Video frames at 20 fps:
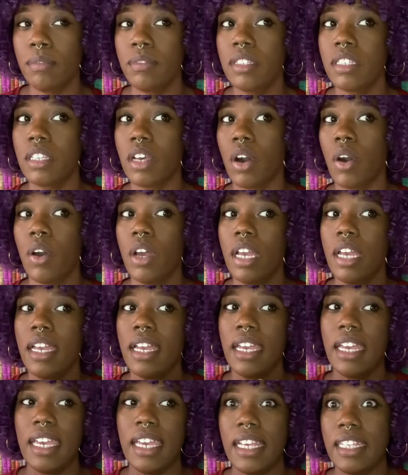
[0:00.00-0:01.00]
So
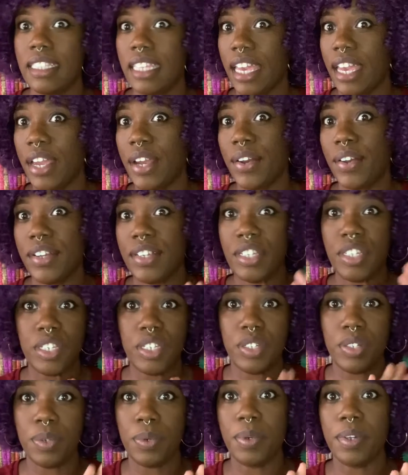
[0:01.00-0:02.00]
his hair is
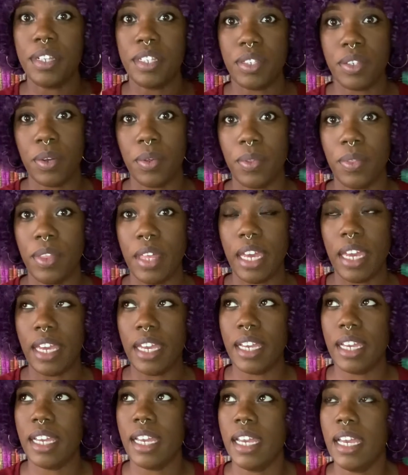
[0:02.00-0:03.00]
just doing its own thing.